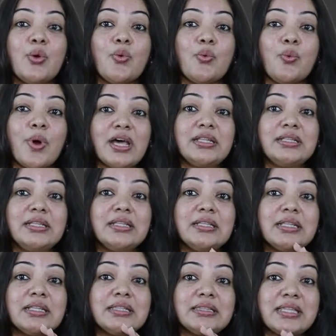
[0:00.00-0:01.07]

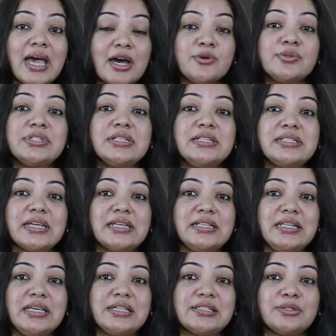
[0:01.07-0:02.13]
1000
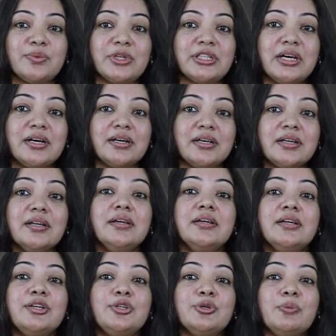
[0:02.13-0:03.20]
techniques with her
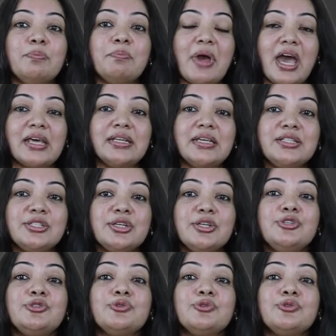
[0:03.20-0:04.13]
to manage,